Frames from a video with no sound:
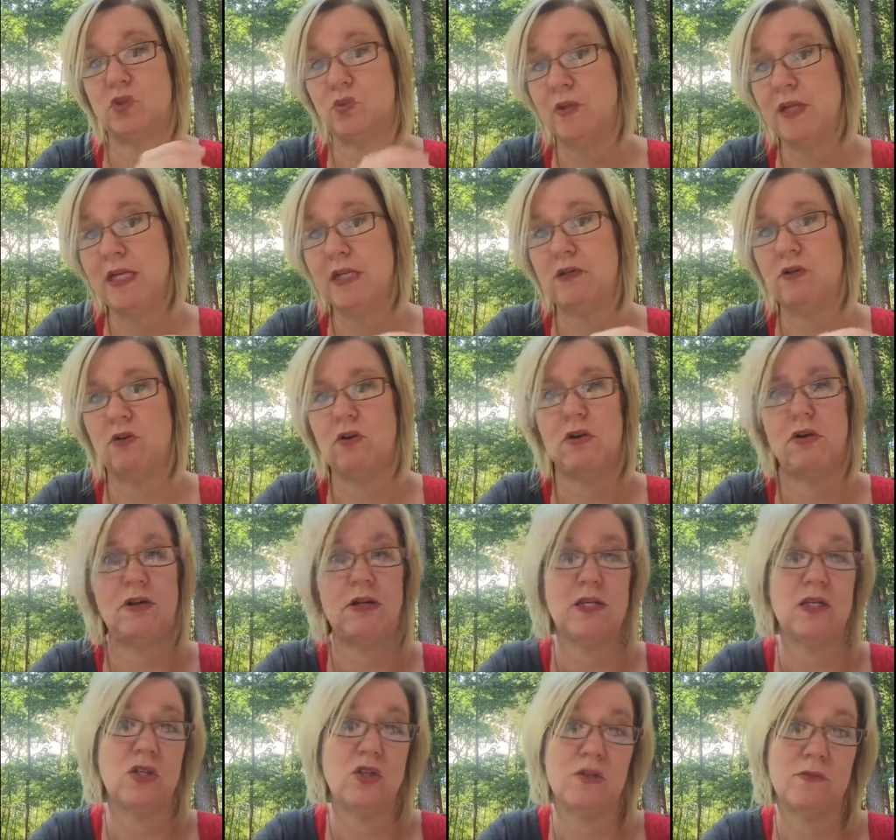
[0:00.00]
sweet or you
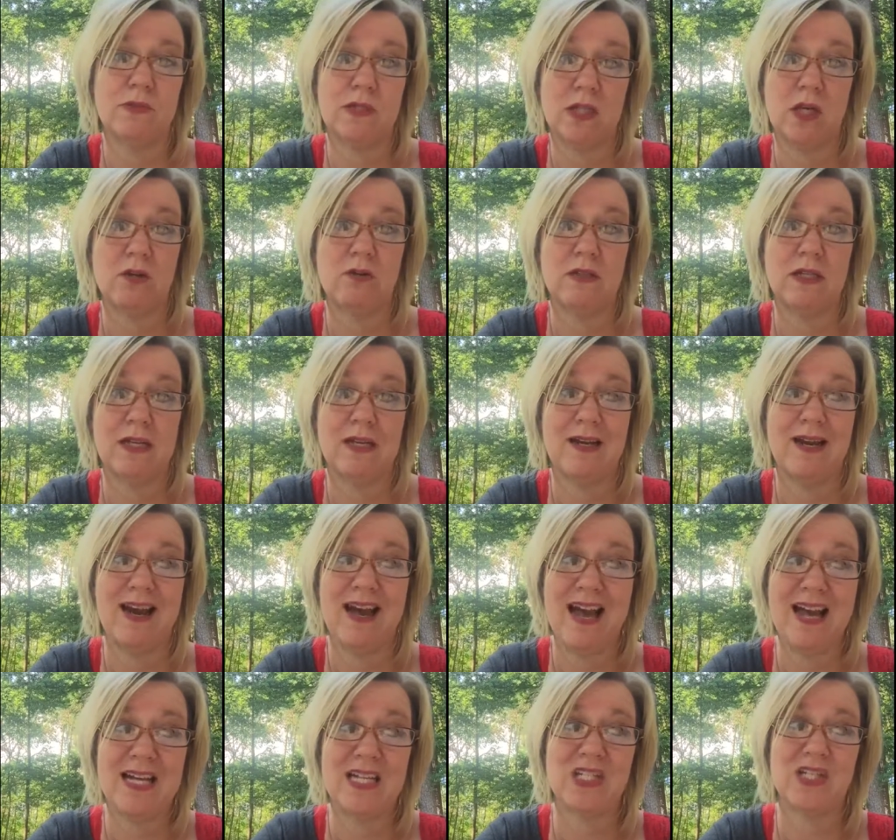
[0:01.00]
can do them salty.
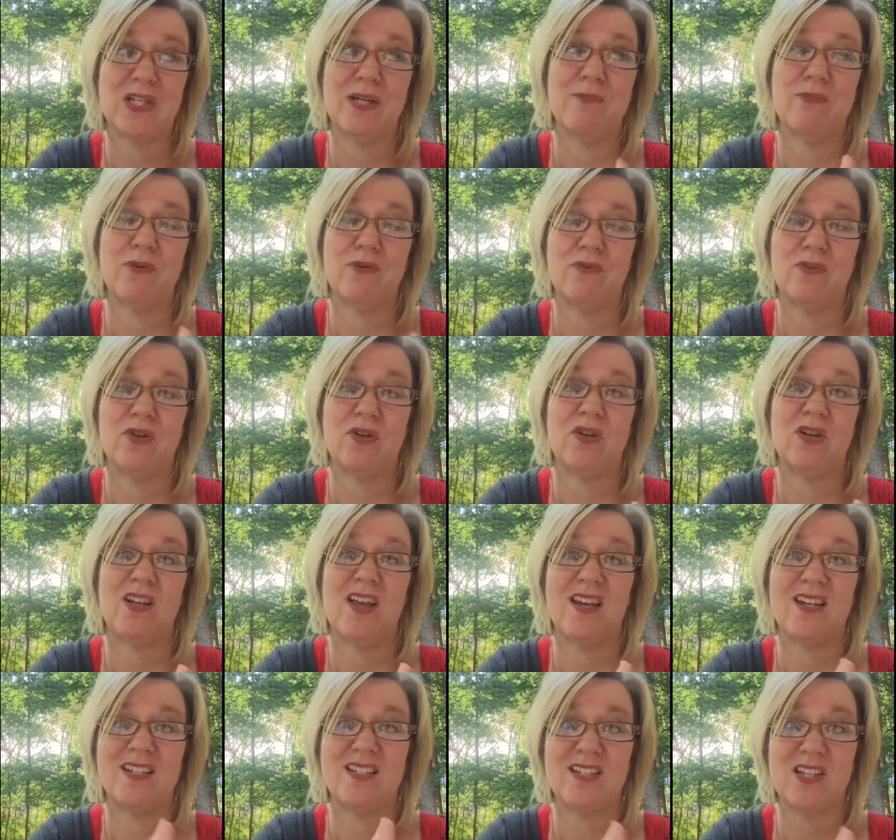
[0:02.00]
I actually prefer a
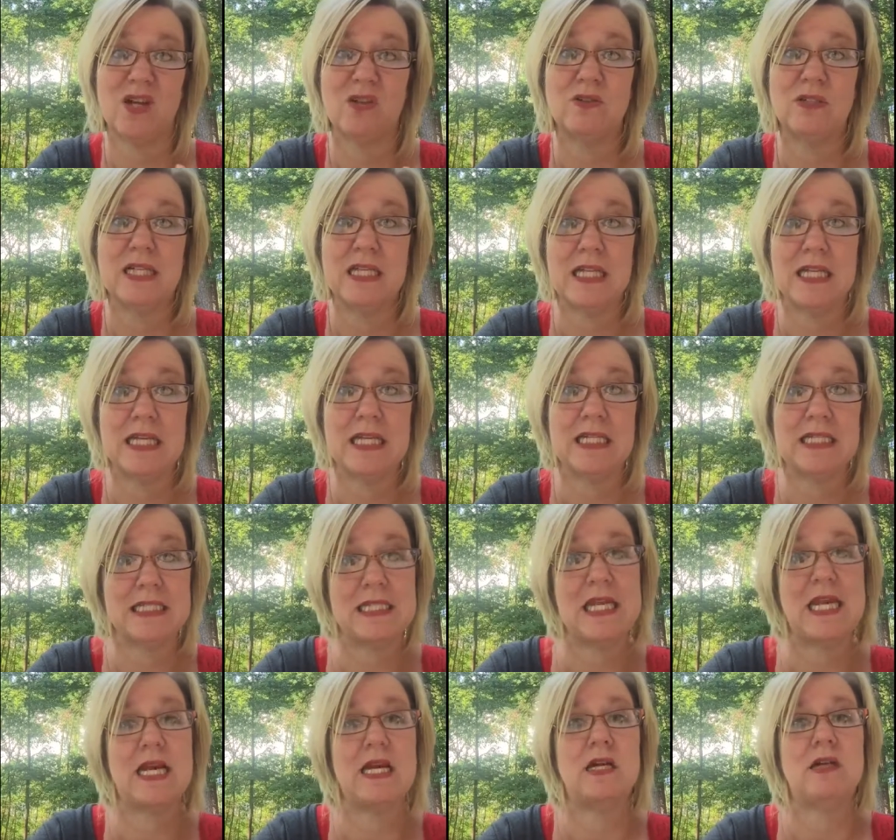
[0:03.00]
lot of salty things
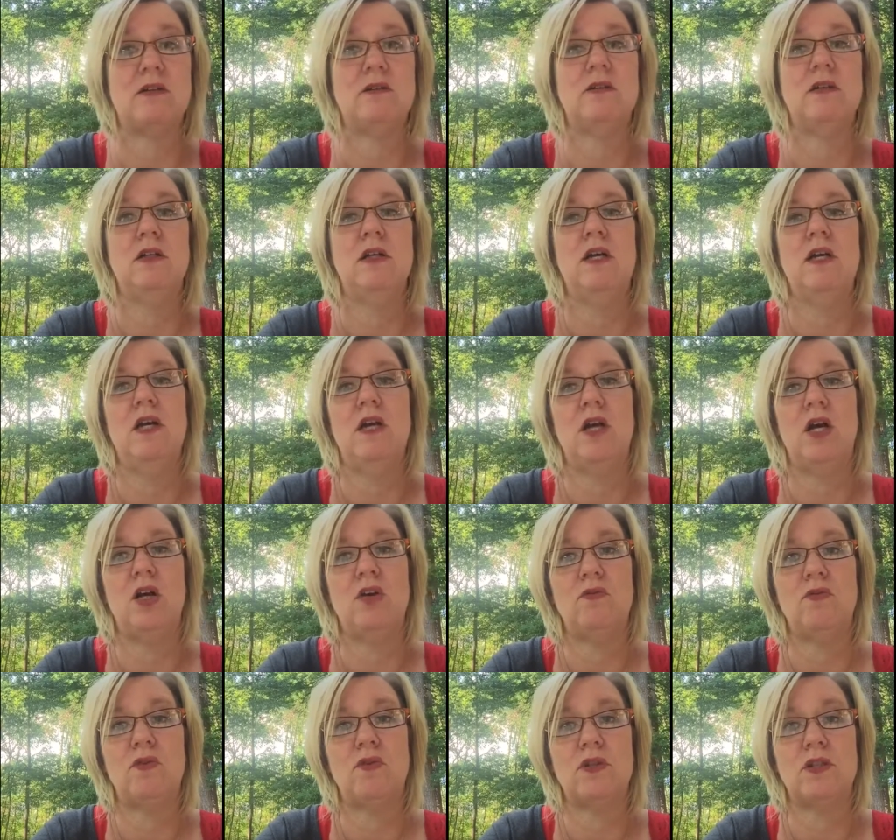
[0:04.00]
now
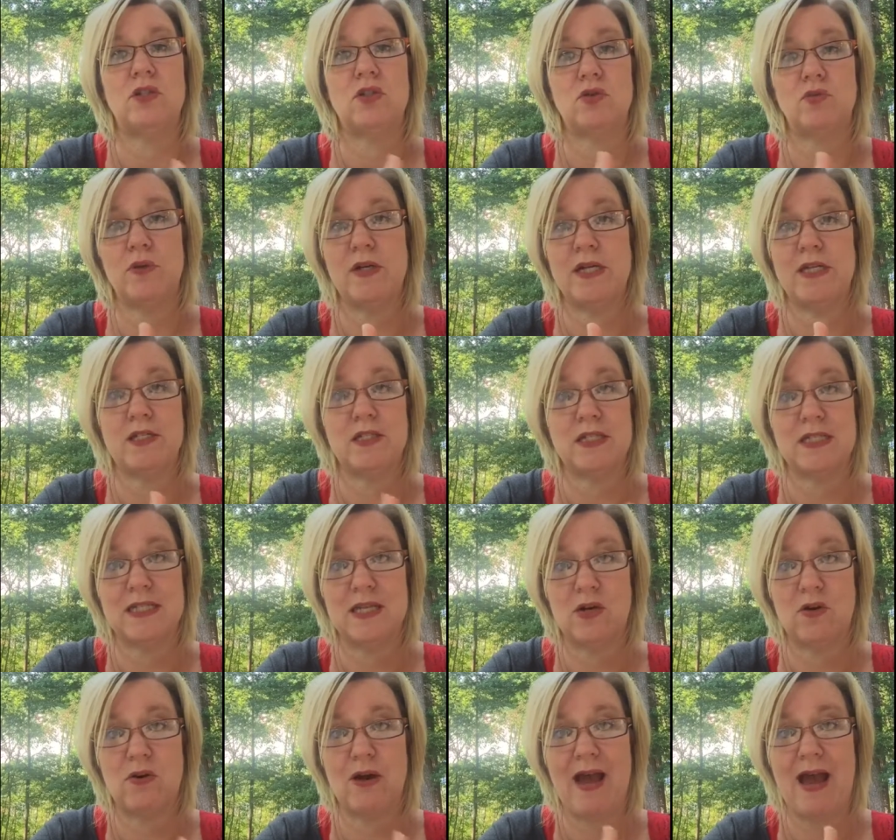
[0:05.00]
over the sweet just
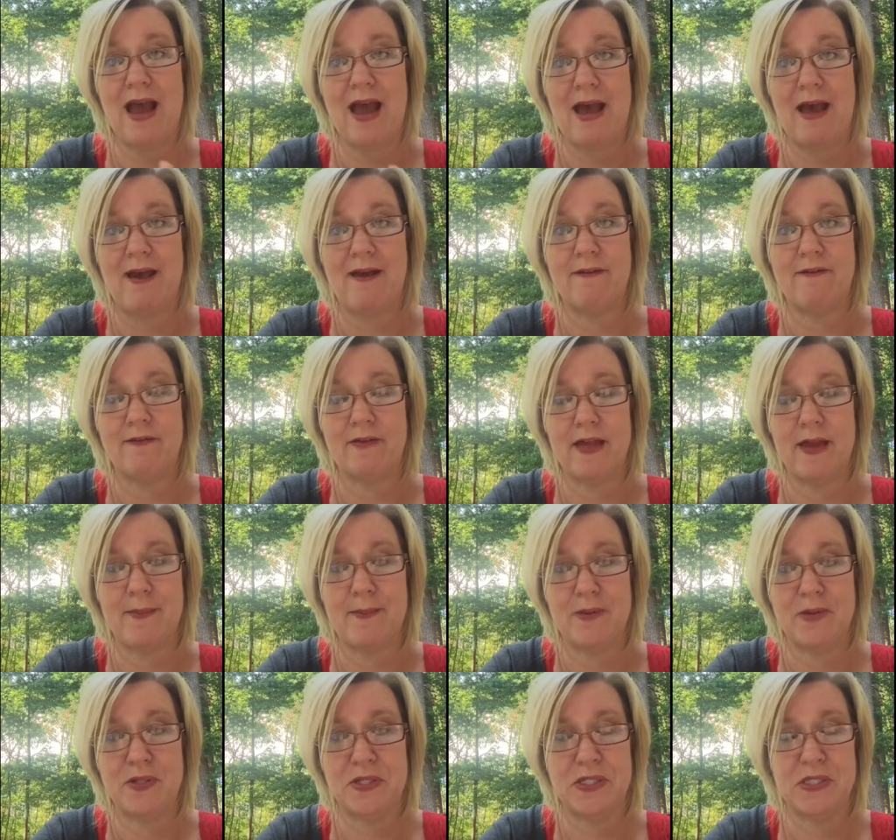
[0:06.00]
because I don't have
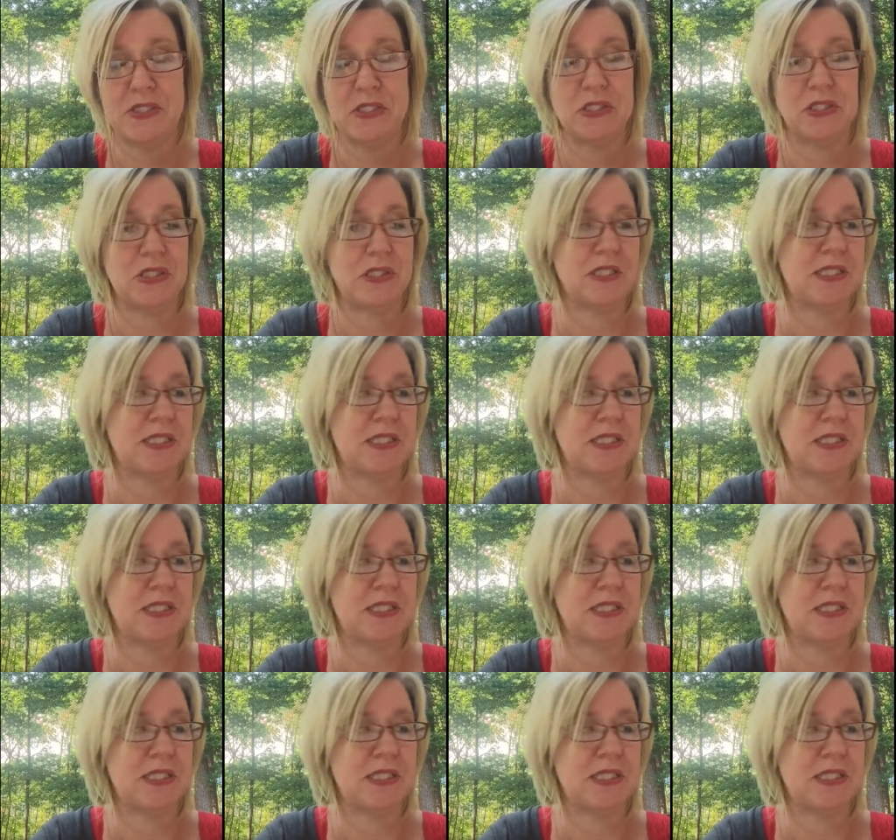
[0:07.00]
that much.